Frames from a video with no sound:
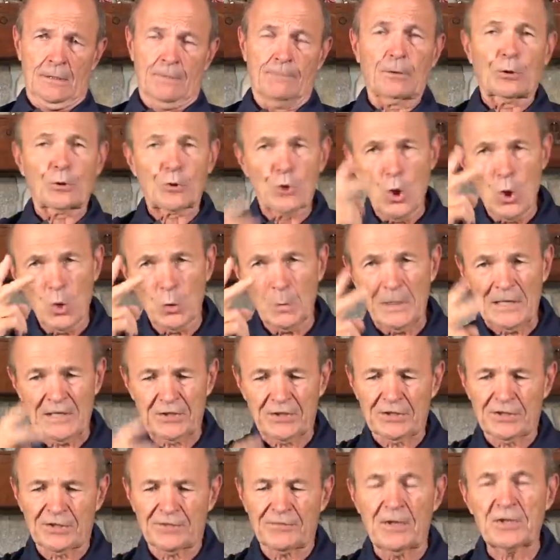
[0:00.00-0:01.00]
For two
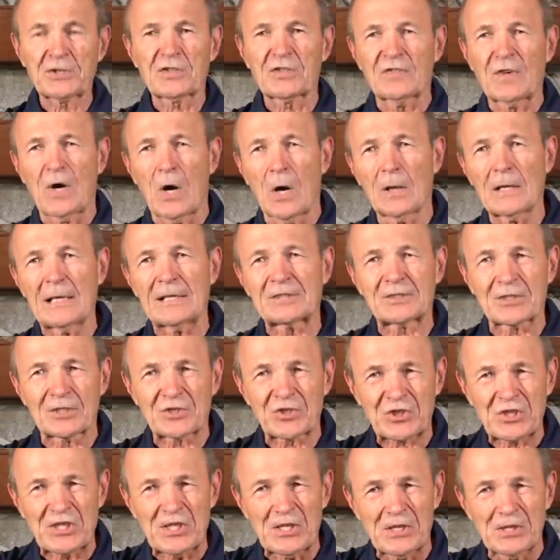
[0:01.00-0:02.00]
reasons. First of all, it's a
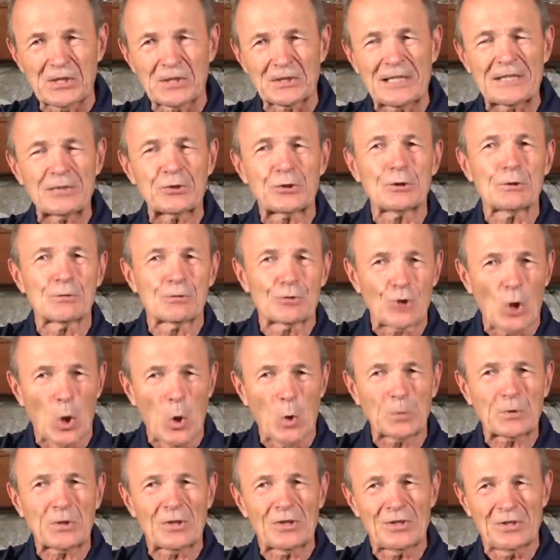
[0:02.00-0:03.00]
skill that you
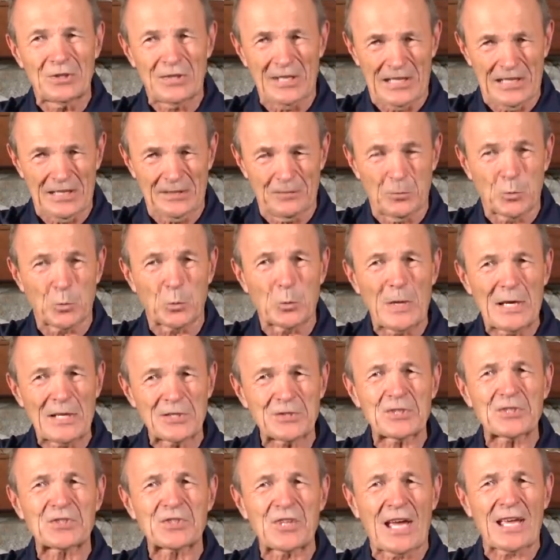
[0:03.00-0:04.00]
don't need,
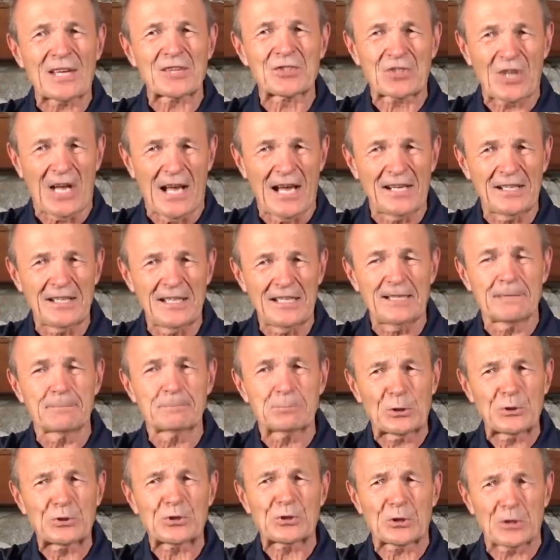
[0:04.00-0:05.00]
raises anxiety,
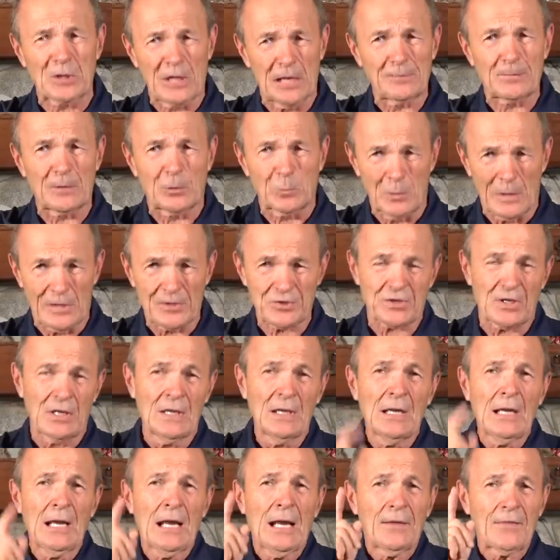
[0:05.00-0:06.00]
and puts your life at risk.
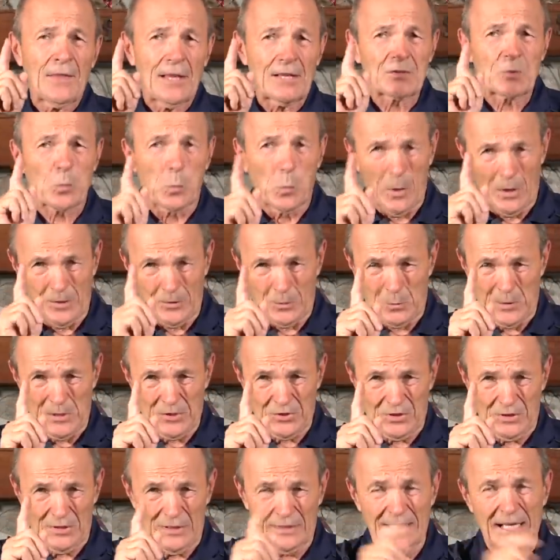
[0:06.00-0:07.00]
That's one
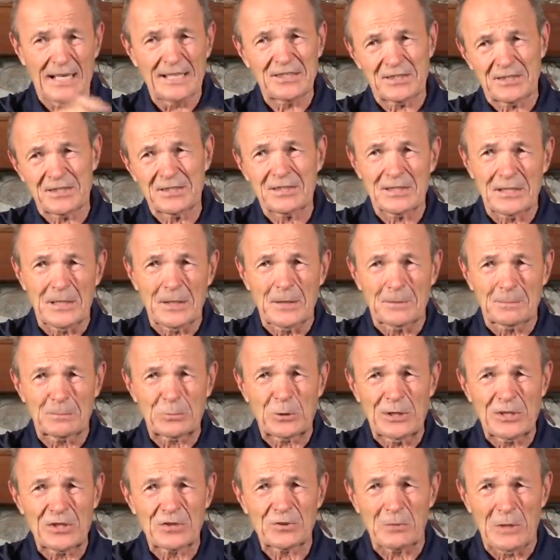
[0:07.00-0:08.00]
reason. And that's, you know,
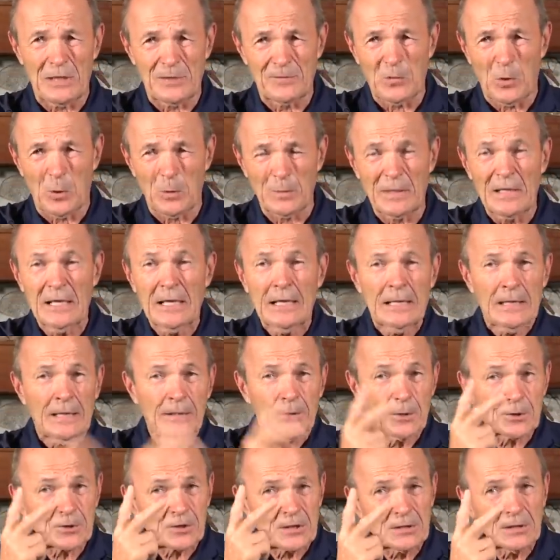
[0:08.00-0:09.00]
pretty straightforward.
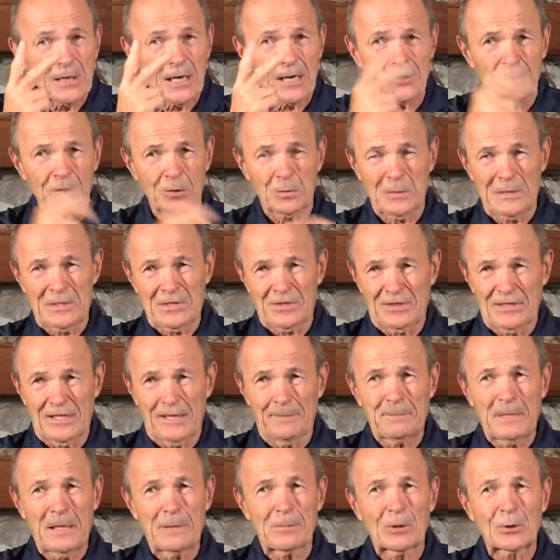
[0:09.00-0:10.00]
There's another reason
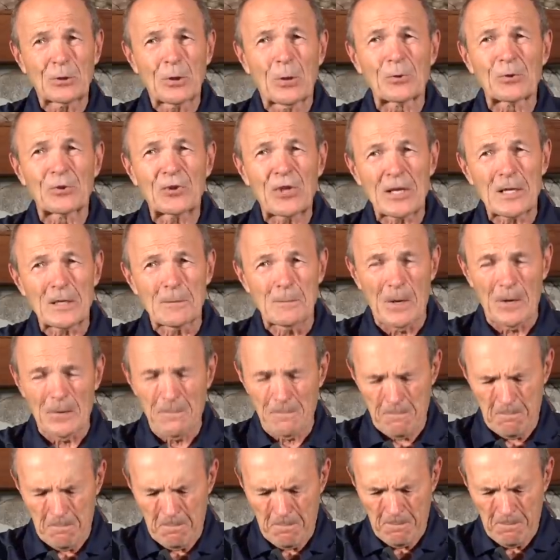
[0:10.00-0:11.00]
that people don't think about.